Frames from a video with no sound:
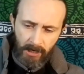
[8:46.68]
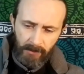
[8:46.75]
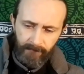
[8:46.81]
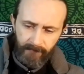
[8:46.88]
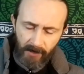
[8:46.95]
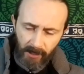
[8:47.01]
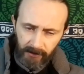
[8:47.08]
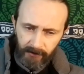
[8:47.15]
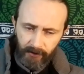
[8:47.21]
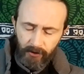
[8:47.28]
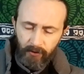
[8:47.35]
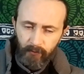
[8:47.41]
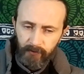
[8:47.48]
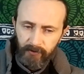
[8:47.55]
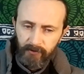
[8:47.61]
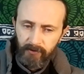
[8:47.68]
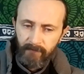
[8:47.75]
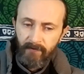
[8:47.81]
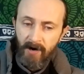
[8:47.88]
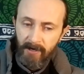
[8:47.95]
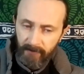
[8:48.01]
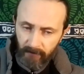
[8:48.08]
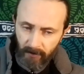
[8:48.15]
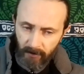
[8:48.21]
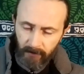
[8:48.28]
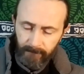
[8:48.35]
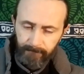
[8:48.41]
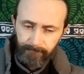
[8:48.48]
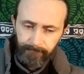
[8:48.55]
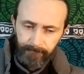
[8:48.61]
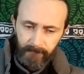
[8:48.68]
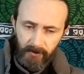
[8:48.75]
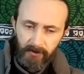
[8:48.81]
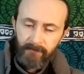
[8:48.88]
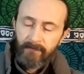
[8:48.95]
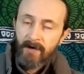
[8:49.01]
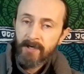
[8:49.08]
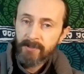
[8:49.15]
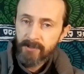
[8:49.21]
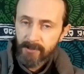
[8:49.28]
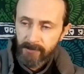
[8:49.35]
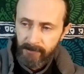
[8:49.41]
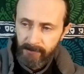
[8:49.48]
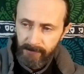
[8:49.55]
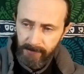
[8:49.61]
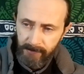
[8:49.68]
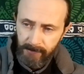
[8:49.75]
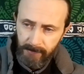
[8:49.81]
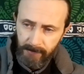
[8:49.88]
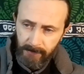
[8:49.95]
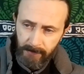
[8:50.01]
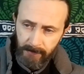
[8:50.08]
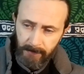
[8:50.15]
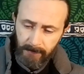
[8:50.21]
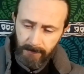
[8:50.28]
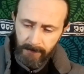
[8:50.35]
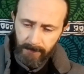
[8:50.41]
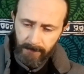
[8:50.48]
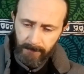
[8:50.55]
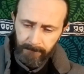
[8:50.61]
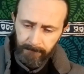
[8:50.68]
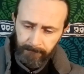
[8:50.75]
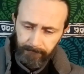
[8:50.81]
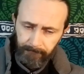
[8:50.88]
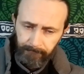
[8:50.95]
And if not, you know, with the divine law, the divine justice, you know.